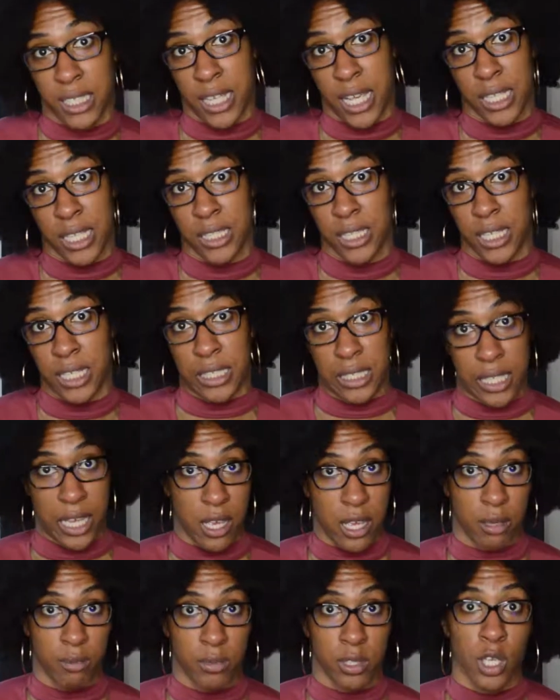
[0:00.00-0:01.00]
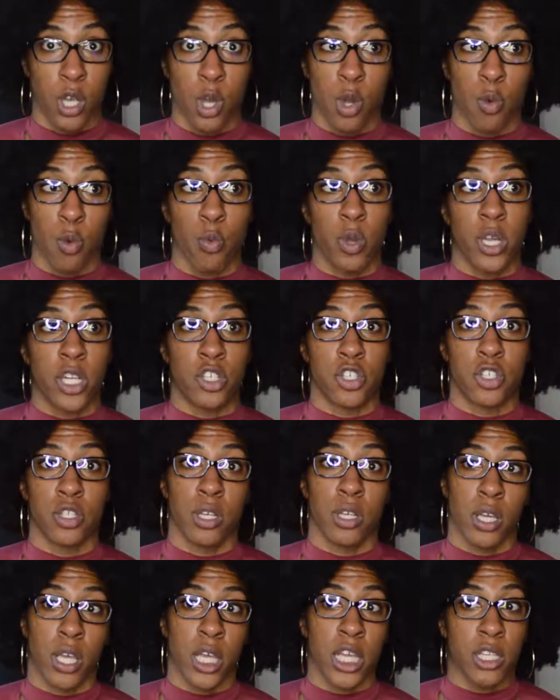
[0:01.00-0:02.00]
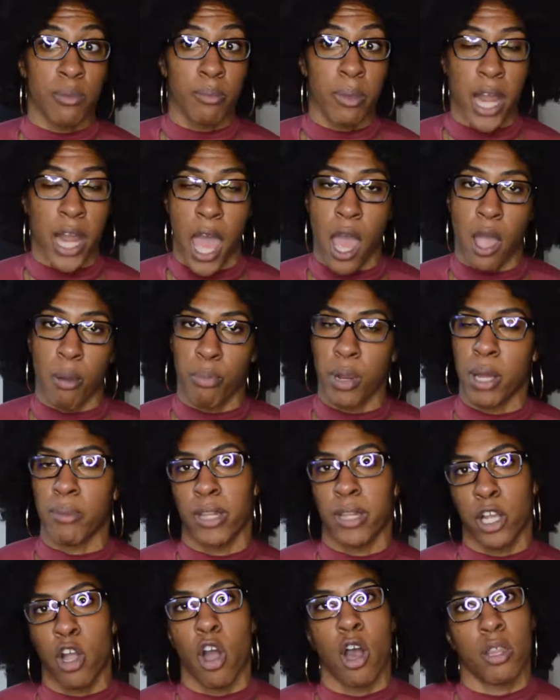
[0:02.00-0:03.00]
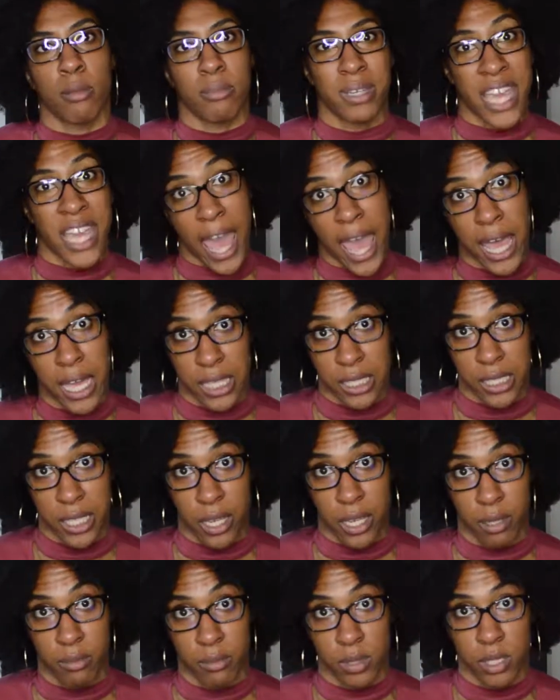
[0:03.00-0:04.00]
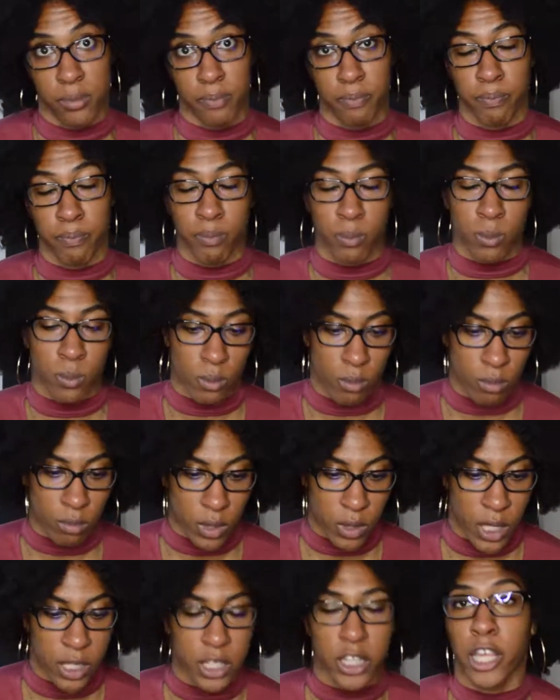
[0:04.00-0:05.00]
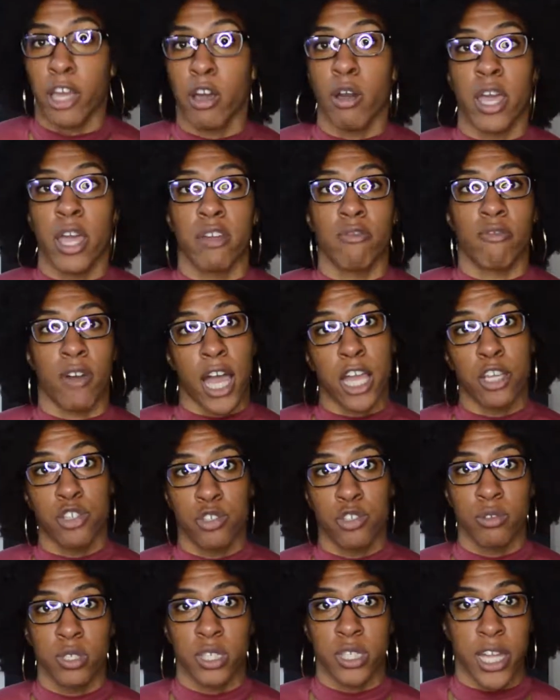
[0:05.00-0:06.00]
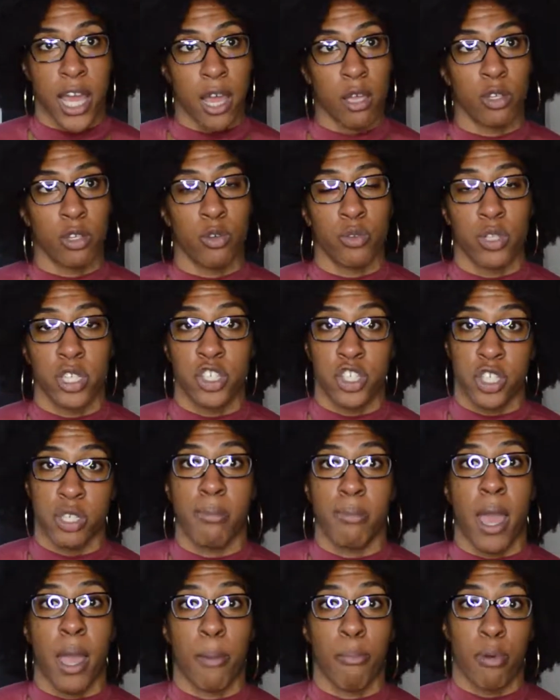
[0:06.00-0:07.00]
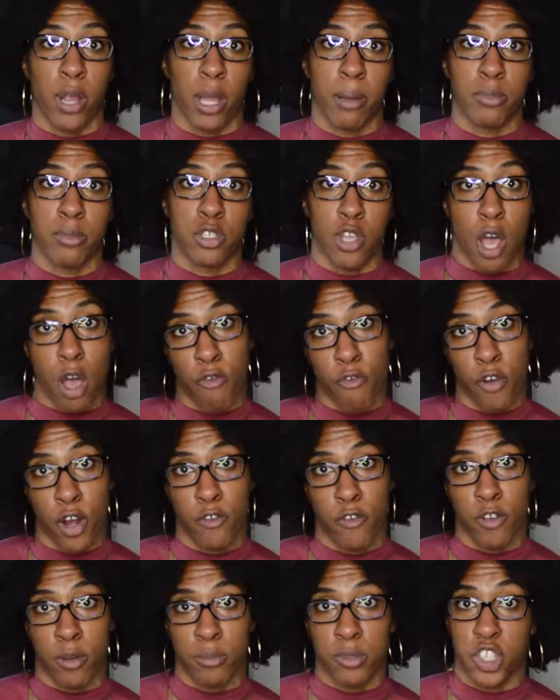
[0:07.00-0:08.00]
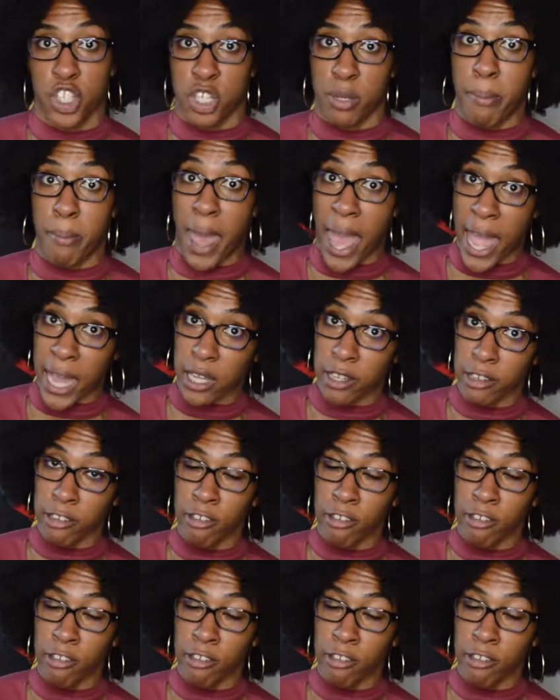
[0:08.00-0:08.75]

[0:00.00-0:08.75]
test exams, which in Manhattan Prep they call them CAT exams. They'll advise you to download the Gmat Prep software from Gmat.